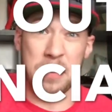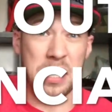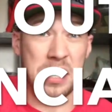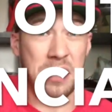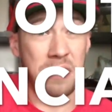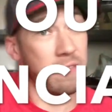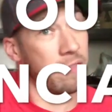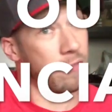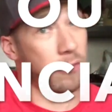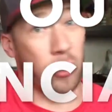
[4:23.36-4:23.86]

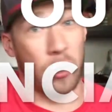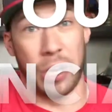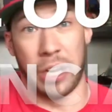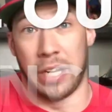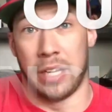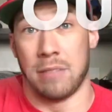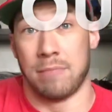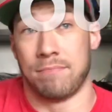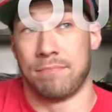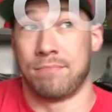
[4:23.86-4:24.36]
isn't free,
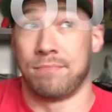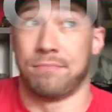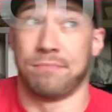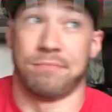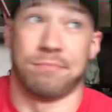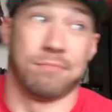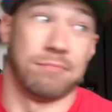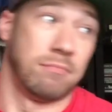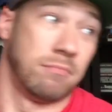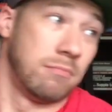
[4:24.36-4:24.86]

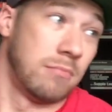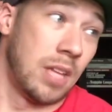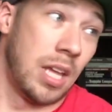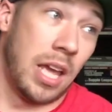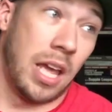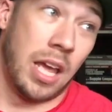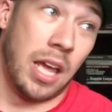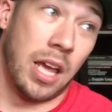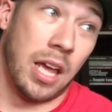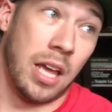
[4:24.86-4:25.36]

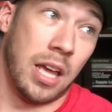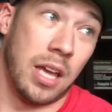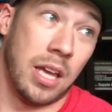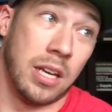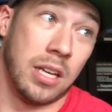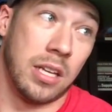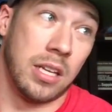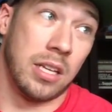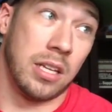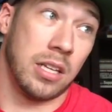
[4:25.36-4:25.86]

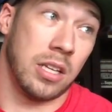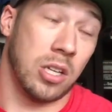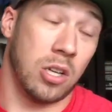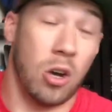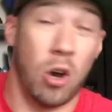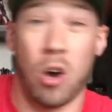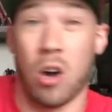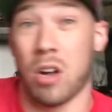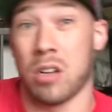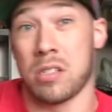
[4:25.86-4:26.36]
and it
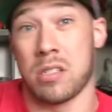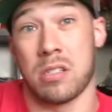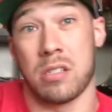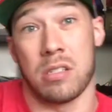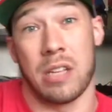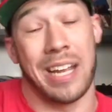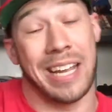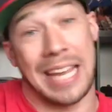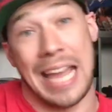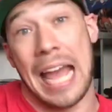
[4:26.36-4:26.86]

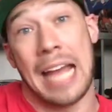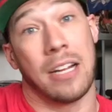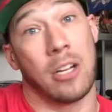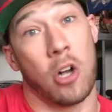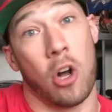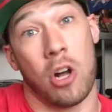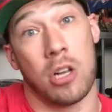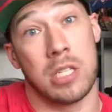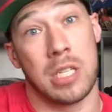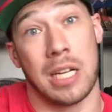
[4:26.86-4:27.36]
can
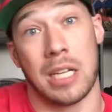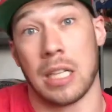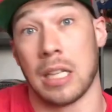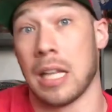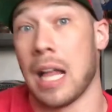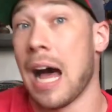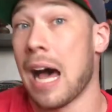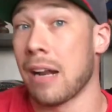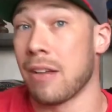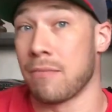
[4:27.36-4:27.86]
cost a
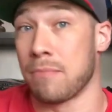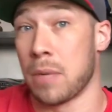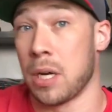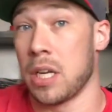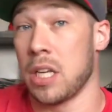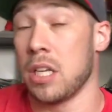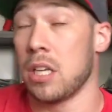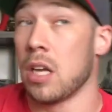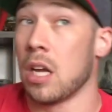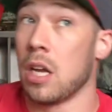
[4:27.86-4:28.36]
lot of
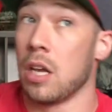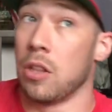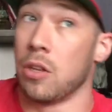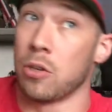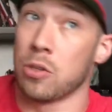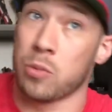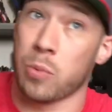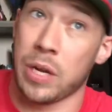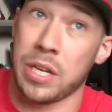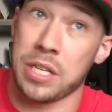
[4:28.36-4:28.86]
money.
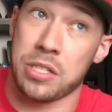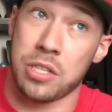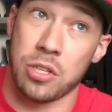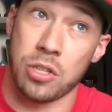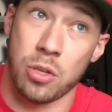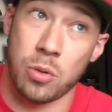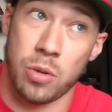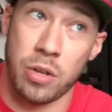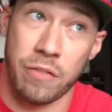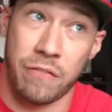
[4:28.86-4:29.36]
There's ways to
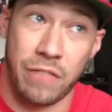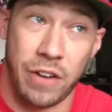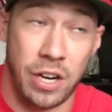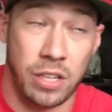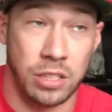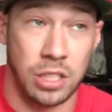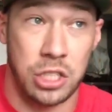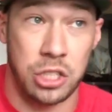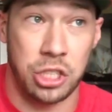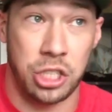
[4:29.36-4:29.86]
do it
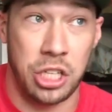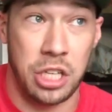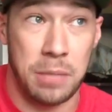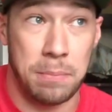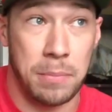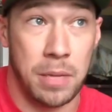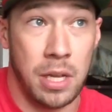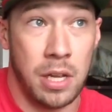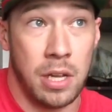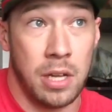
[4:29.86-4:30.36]
fairly
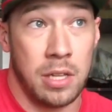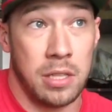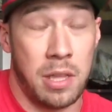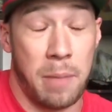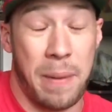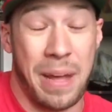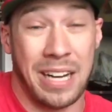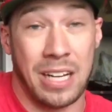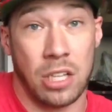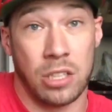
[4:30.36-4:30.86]
cheap,
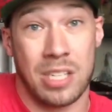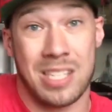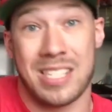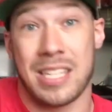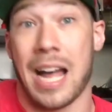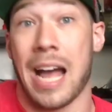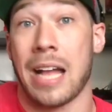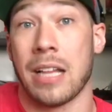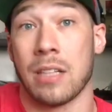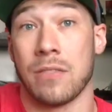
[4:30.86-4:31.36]
depending on the
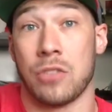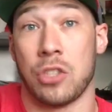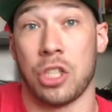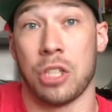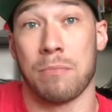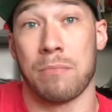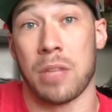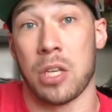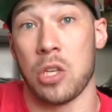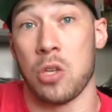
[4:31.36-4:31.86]
style of
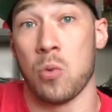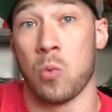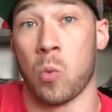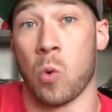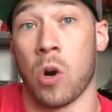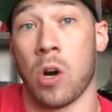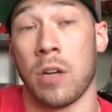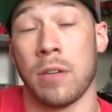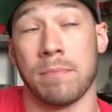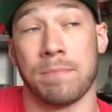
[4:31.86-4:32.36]
gym that you
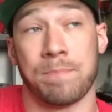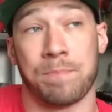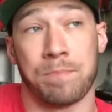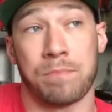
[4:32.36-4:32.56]
want.